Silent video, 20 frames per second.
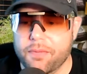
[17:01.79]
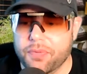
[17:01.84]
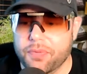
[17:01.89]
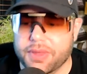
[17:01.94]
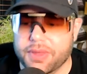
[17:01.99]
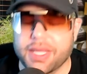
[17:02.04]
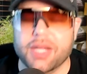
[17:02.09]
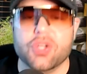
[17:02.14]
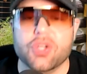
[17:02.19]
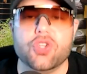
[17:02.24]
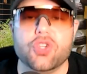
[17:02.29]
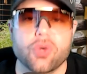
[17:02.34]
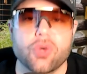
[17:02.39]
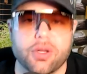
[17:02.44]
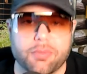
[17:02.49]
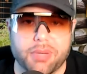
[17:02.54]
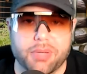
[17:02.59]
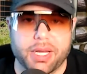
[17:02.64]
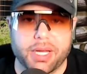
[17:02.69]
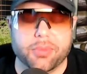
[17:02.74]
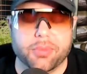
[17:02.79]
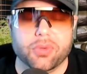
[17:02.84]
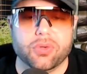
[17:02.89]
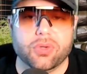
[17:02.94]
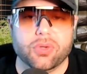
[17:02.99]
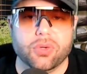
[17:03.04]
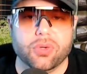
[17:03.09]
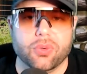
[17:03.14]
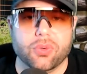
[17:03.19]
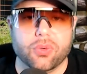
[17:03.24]
they should be able
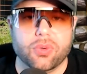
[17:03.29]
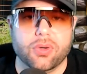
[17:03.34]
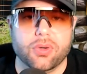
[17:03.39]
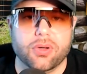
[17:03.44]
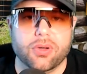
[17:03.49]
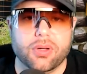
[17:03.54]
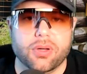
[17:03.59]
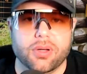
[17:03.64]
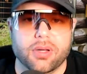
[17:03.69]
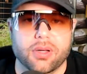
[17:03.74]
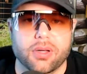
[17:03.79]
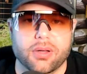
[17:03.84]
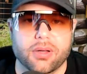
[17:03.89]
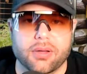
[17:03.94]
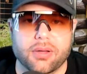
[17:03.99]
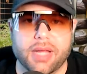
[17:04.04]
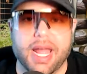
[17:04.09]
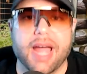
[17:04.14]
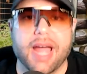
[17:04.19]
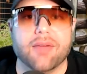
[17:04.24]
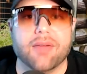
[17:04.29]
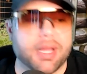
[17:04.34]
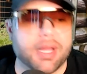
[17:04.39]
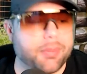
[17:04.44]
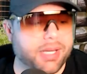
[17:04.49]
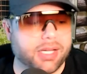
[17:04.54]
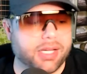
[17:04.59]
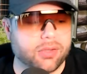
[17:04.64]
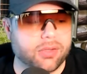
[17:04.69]
to have that, because